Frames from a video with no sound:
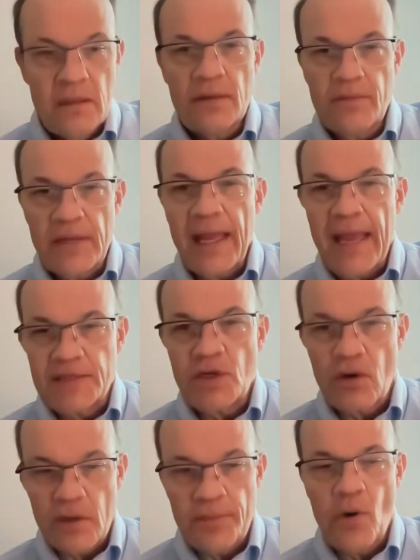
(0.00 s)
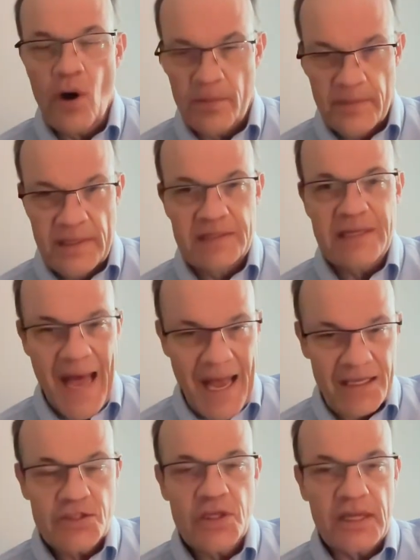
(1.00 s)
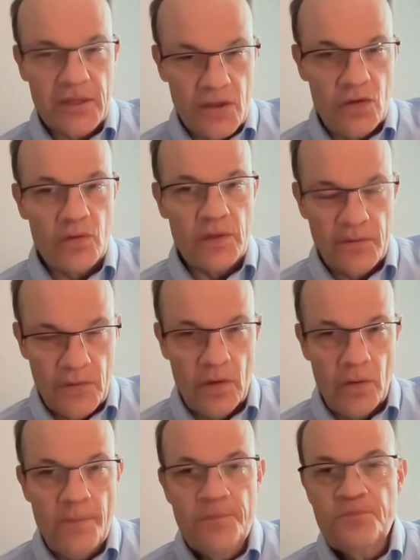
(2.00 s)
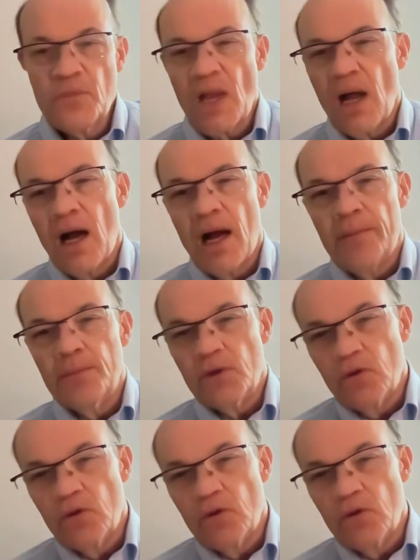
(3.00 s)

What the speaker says: the HR department is asking you to do.